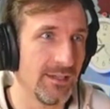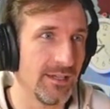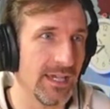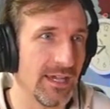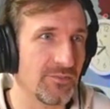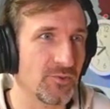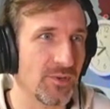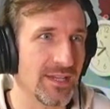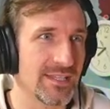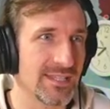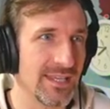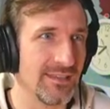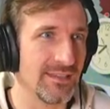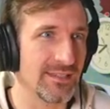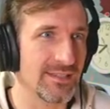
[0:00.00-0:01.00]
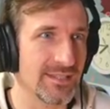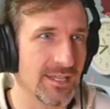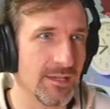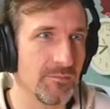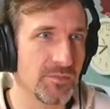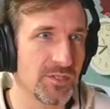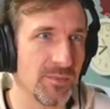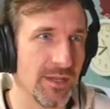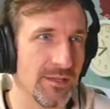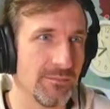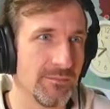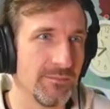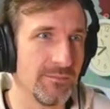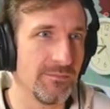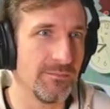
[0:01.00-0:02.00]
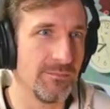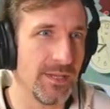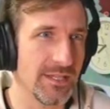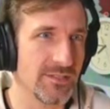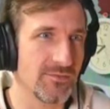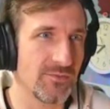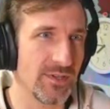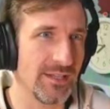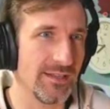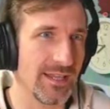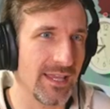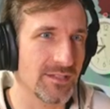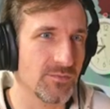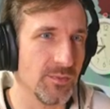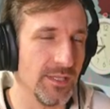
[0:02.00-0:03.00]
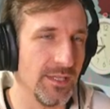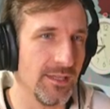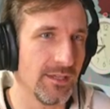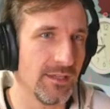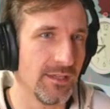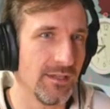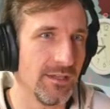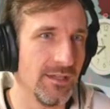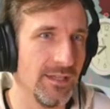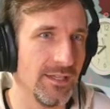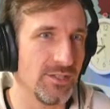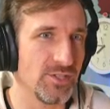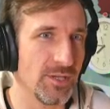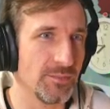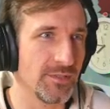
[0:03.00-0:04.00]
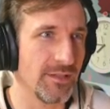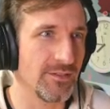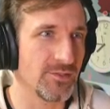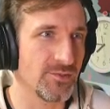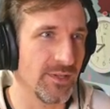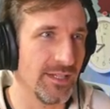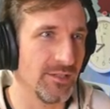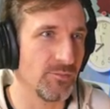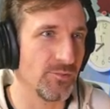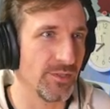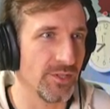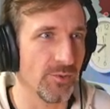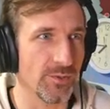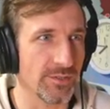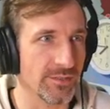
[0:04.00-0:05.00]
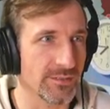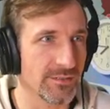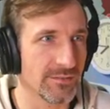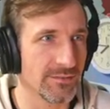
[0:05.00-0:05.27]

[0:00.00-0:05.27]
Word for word: after I sent this sub to my best friend last week, he jumped on the train and pre ordered.